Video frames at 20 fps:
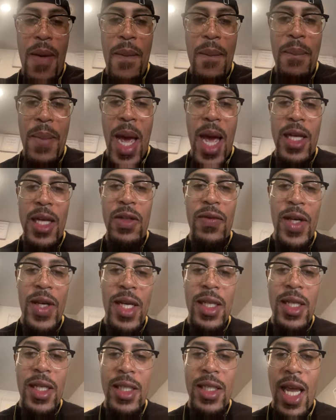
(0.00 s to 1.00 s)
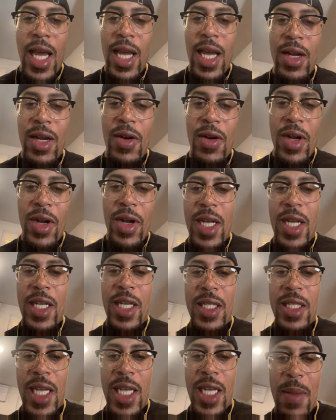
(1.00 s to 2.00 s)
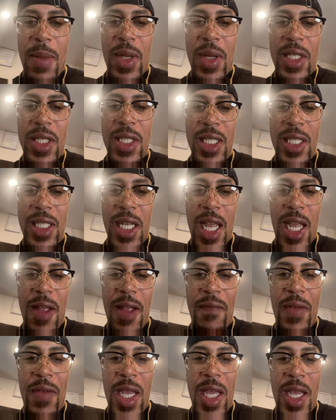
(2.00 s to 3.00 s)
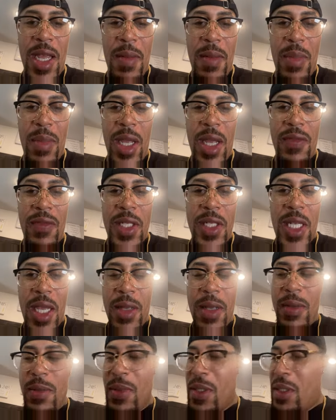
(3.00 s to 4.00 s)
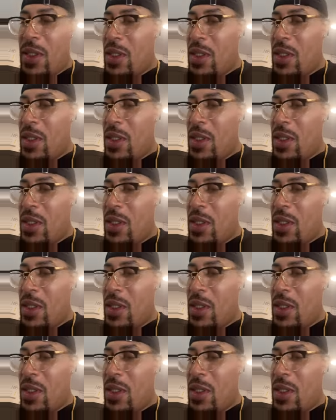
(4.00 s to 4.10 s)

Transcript: Mass Vegan said greens, cabbage, and vegan beef tips.